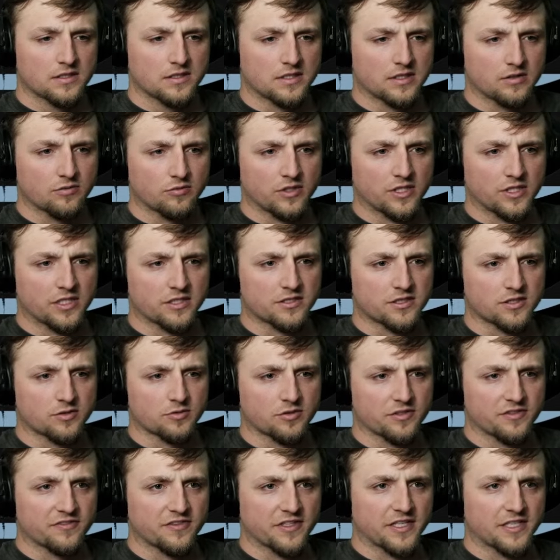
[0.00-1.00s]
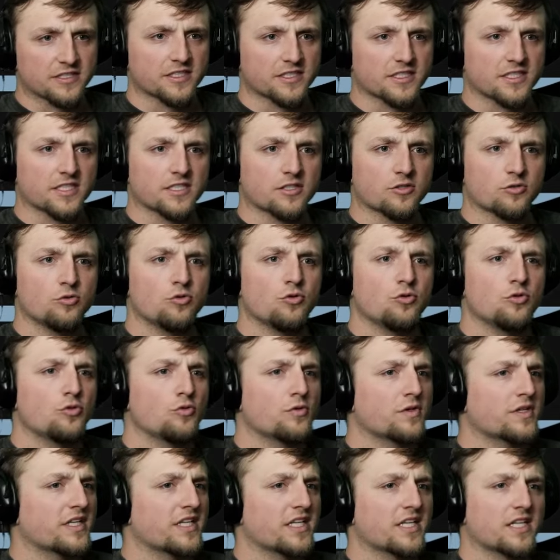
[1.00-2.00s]
Then where else are we failing here? Ooh,
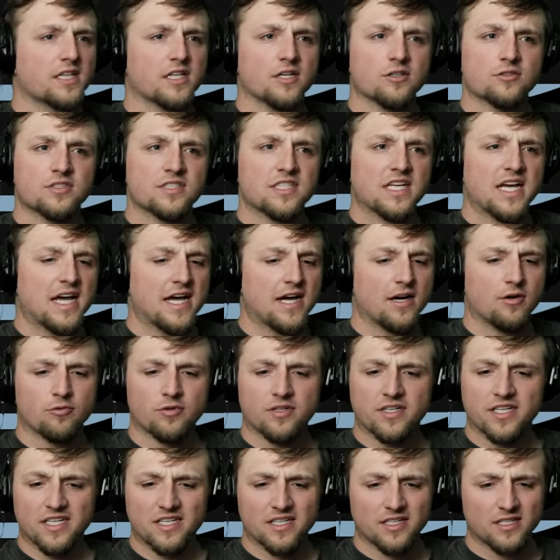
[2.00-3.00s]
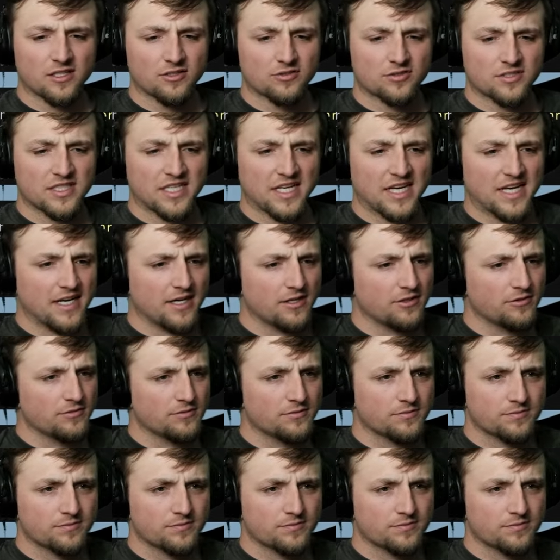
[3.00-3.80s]
we're getting close now. We're getting close now.